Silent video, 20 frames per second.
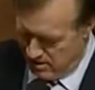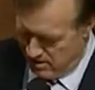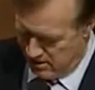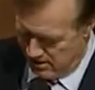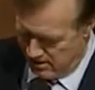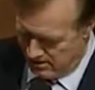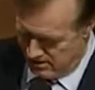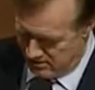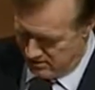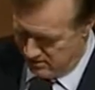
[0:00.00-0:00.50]

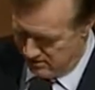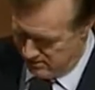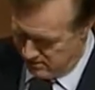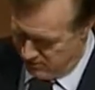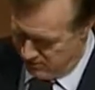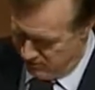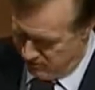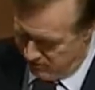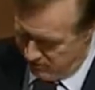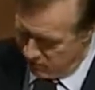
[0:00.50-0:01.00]
The
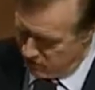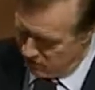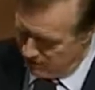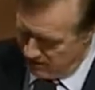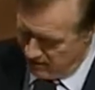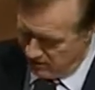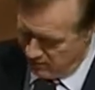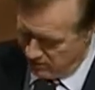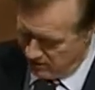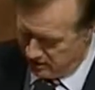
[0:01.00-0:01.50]
federal
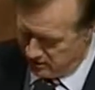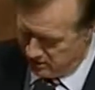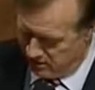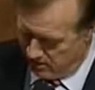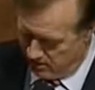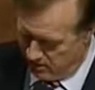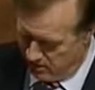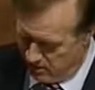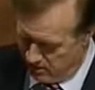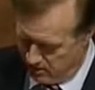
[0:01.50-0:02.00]
definition
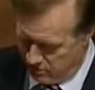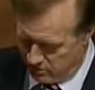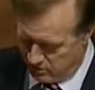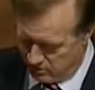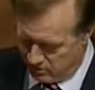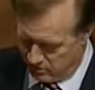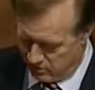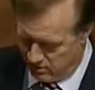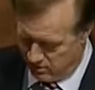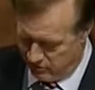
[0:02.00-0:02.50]
of marriage
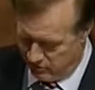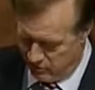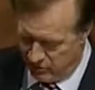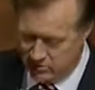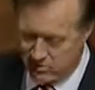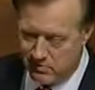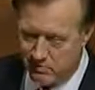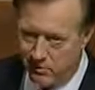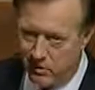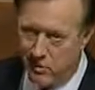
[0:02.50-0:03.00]
and the
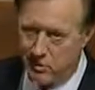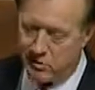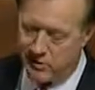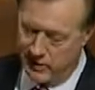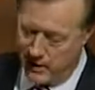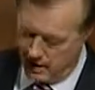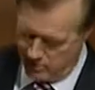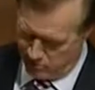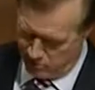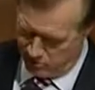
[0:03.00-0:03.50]
Defense of Marriage
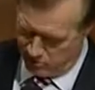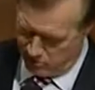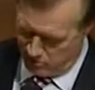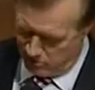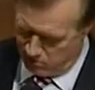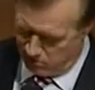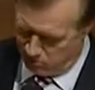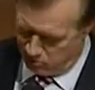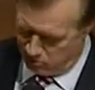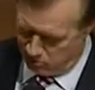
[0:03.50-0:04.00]
Act, or
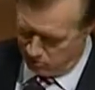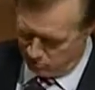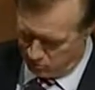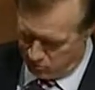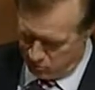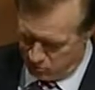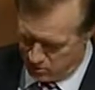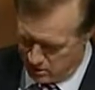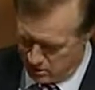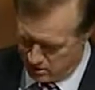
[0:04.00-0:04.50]
DOMA, was
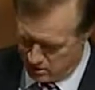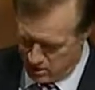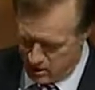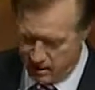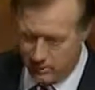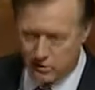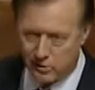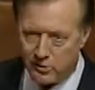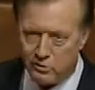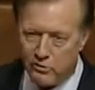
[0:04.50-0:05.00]
ruled
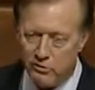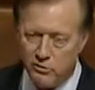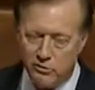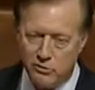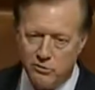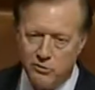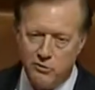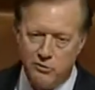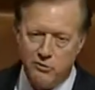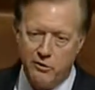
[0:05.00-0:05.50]

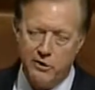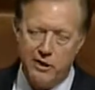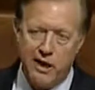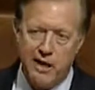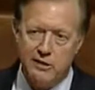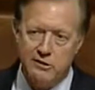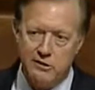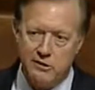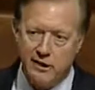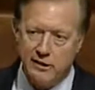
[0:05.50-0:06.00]
unconstitutional in the
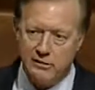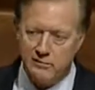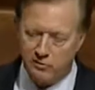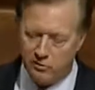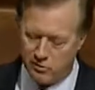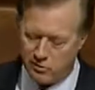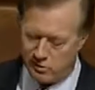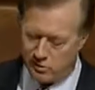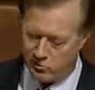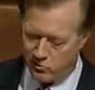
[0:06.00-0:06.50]
United States
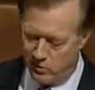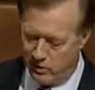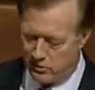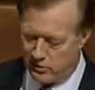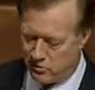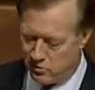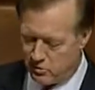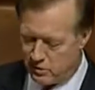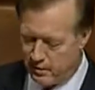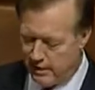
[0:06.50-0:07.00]
versus
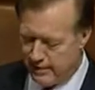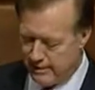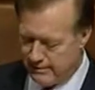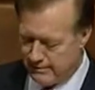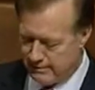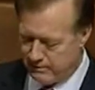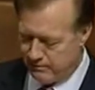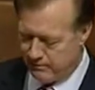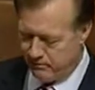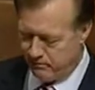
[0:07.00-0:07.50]
Windsor
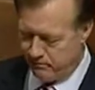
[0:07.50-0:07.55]
case.